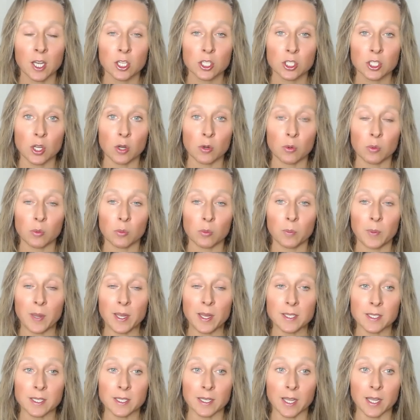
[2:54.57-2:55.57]
So
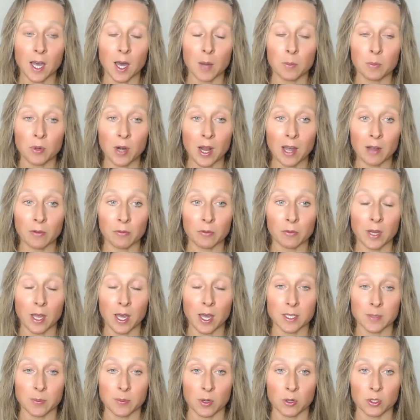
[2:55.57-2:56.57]
basically our brown
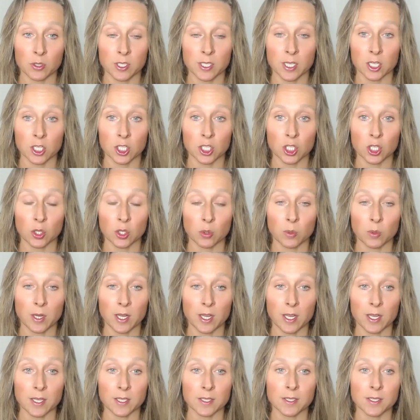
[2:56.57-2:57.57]
adipose tissue
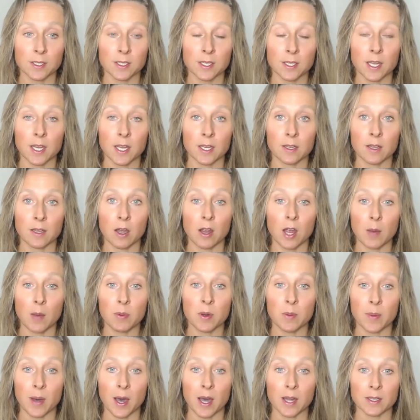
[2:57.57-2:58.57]
is in our
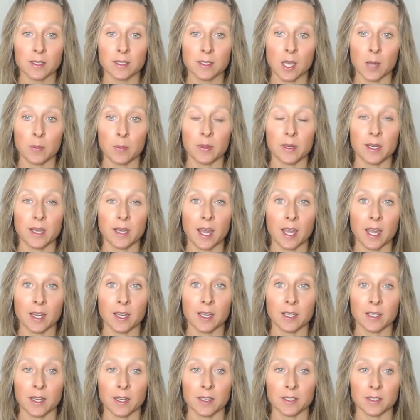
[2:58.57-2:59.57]
upper backs, upper
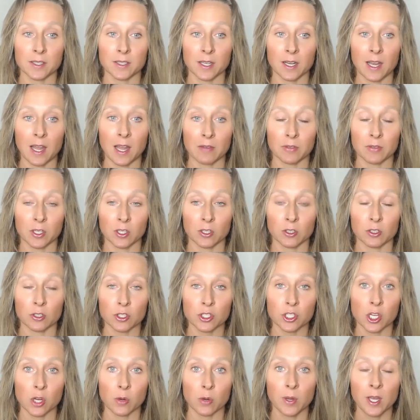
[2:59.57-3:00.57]
neck, and under the
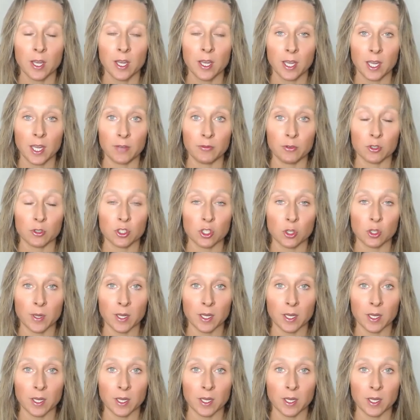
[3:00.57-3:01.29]
clavicles. So if you're